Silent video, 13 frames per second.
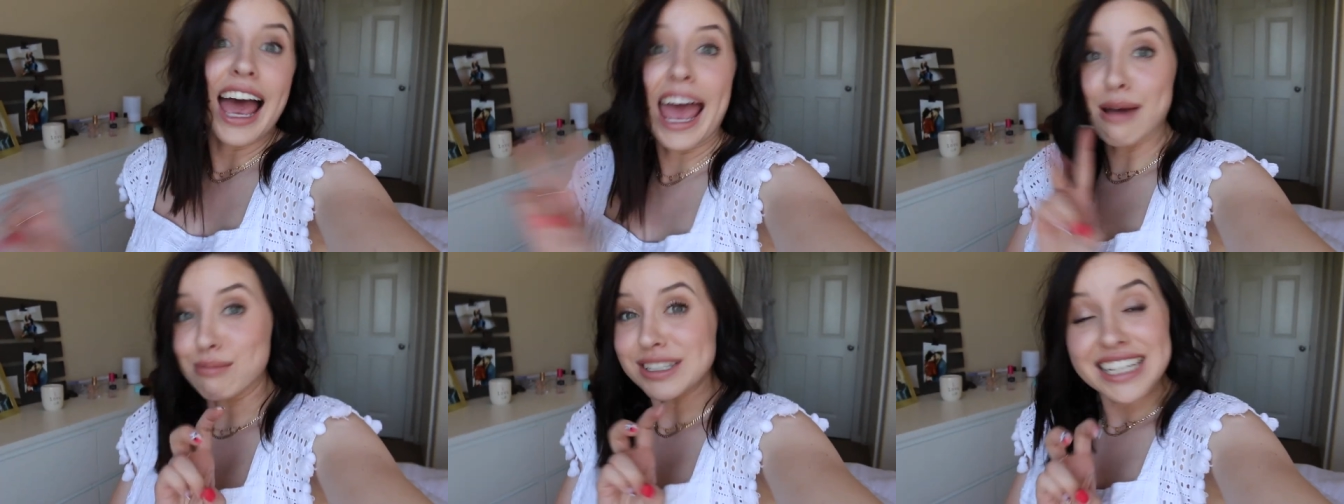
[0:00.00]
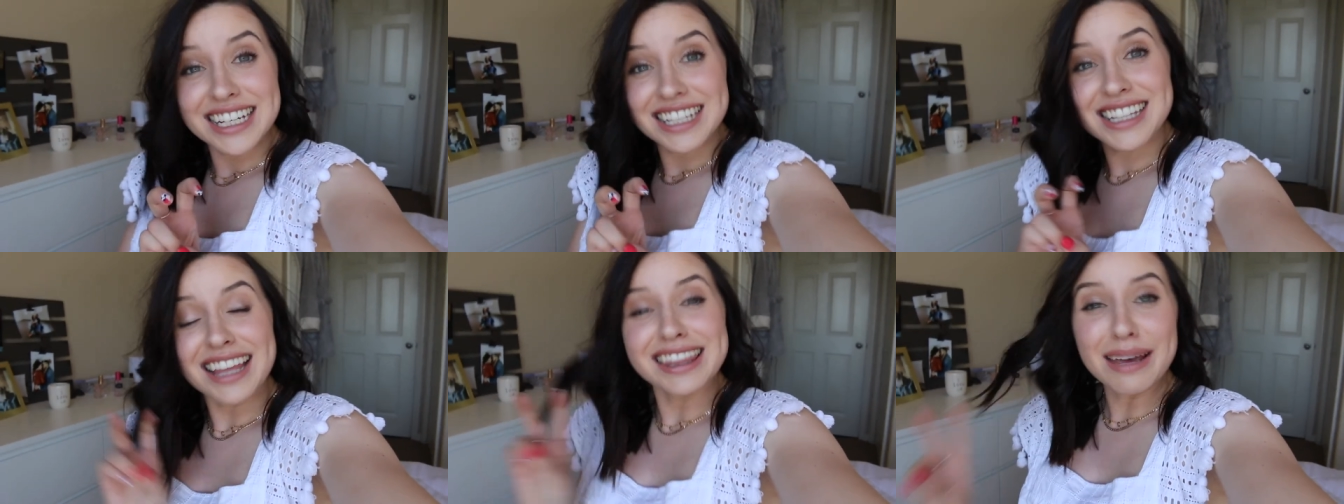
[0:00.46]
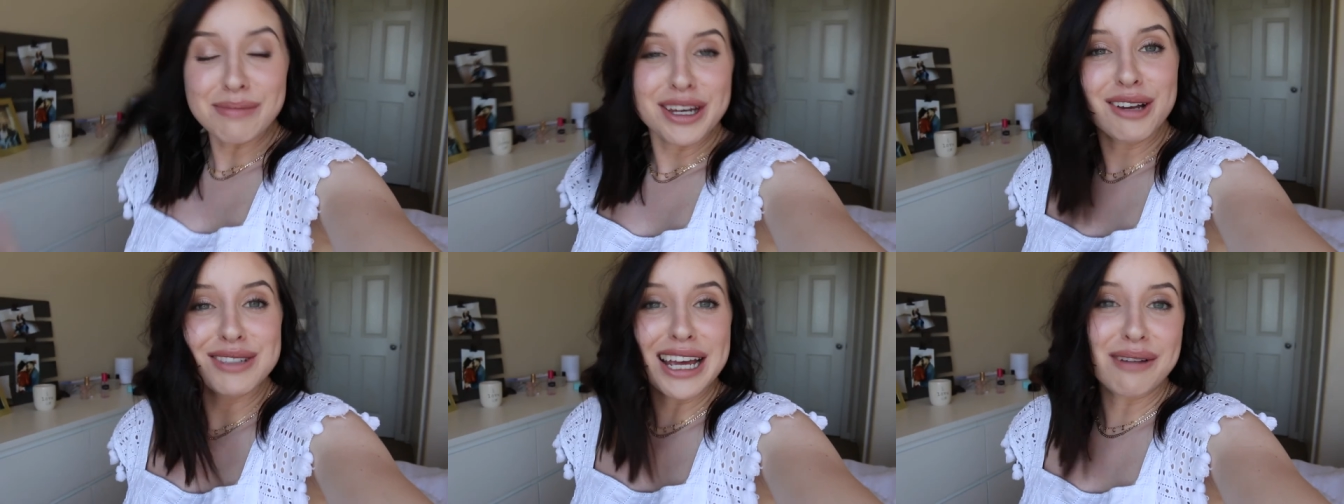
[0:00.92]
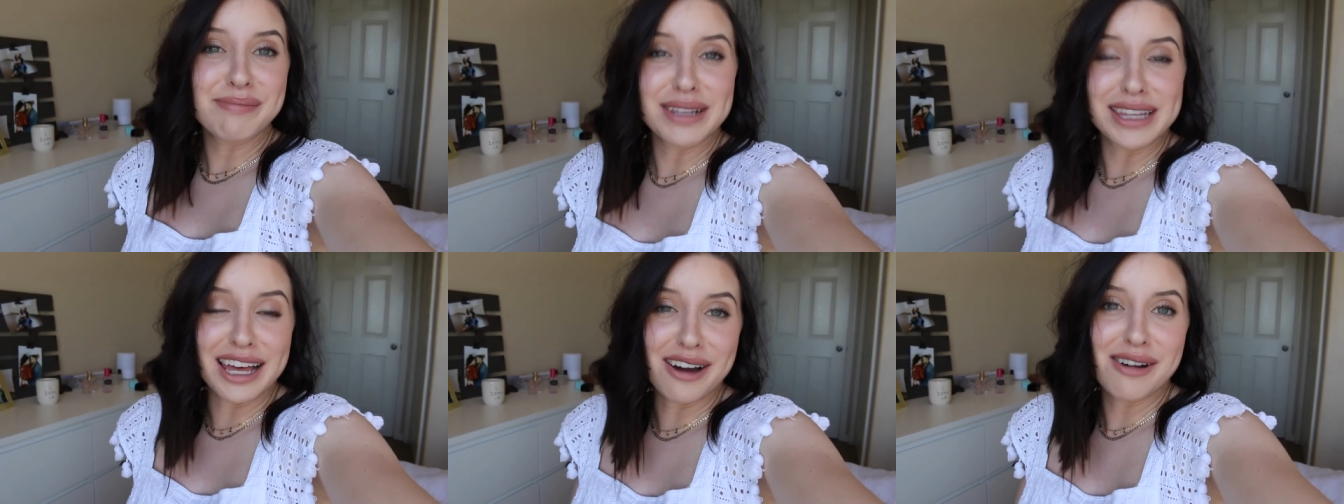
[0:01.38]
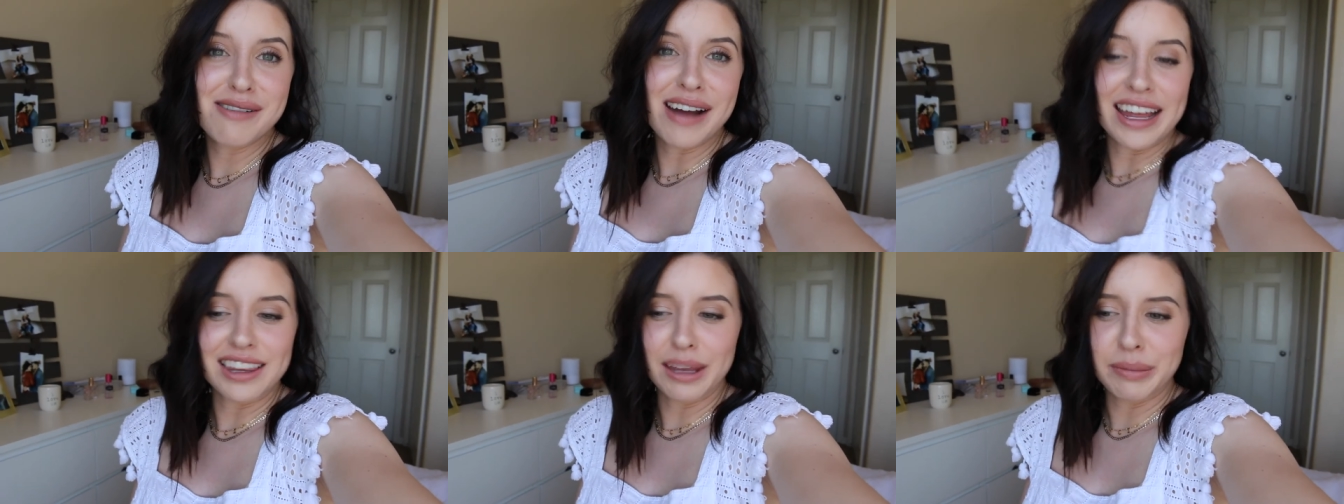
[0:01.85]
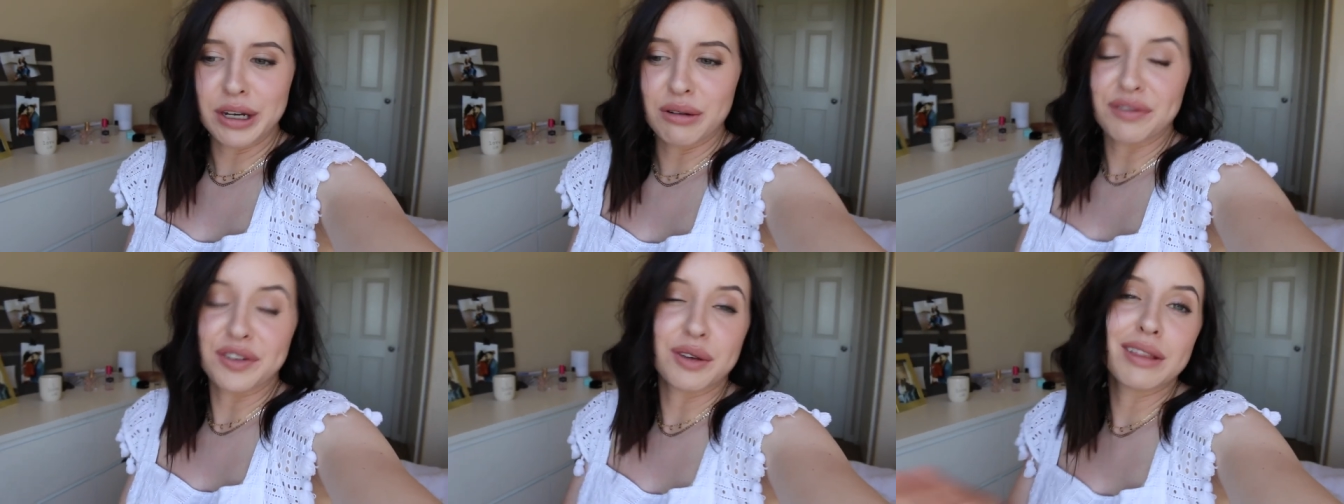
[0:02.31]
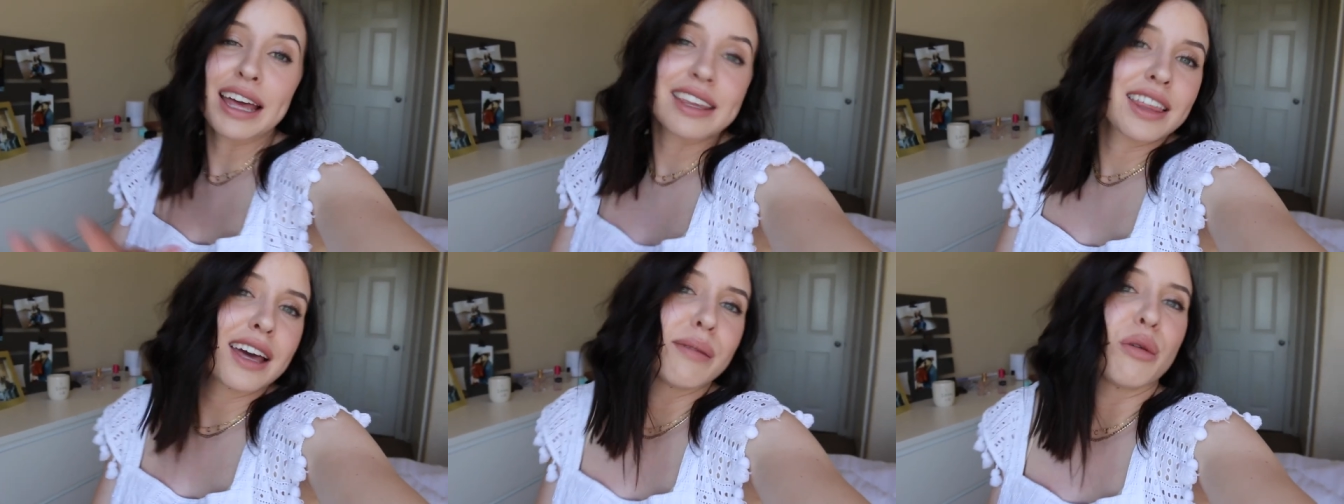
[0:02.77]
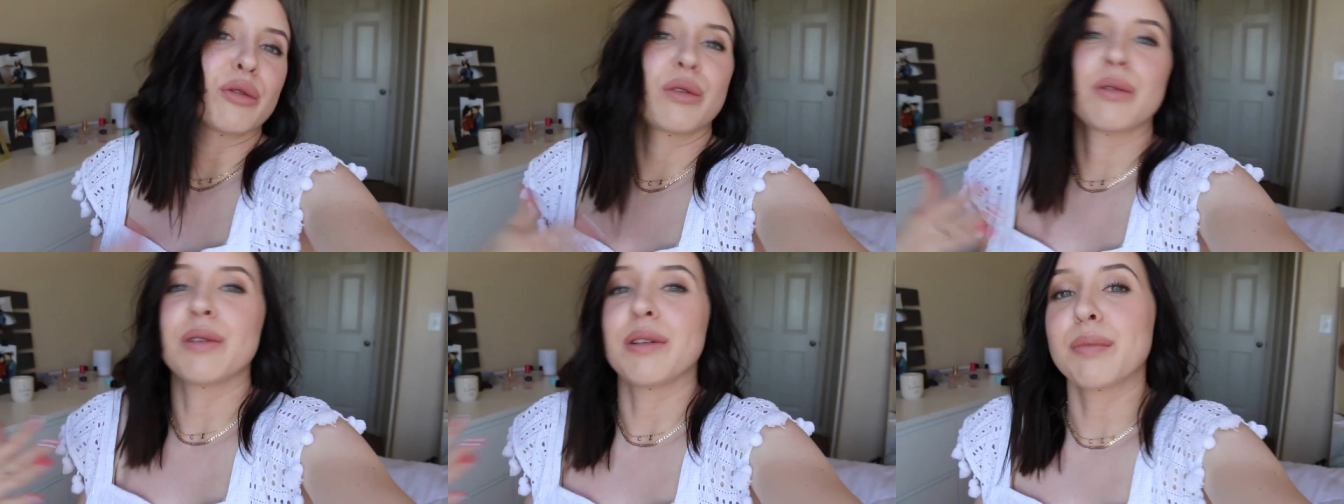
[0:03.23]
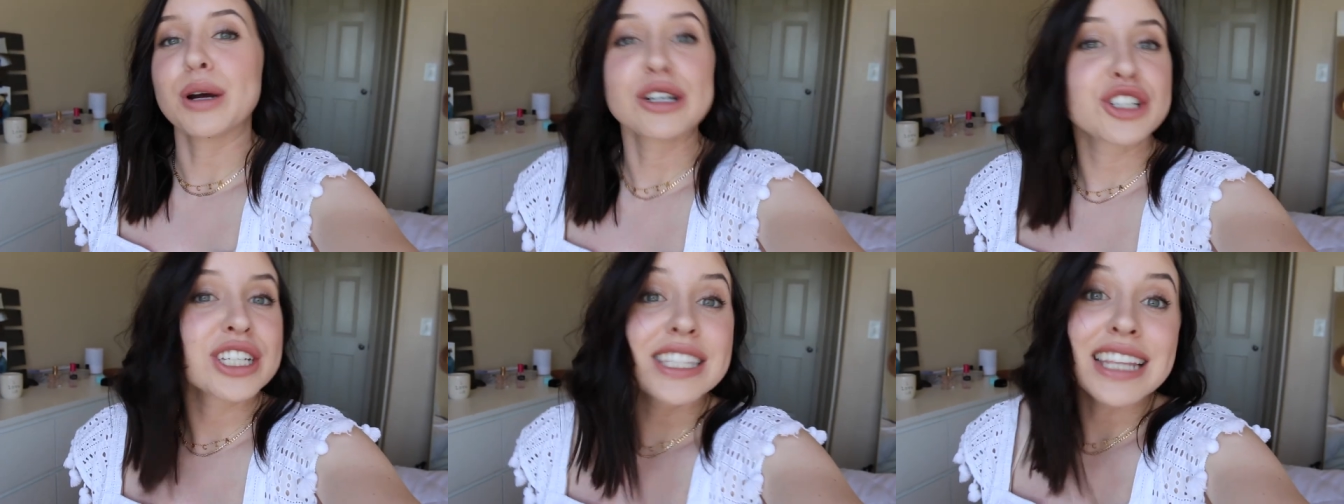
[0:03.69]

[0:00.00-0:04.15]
Empties, let me know down below and let me know if you like them or would repurchase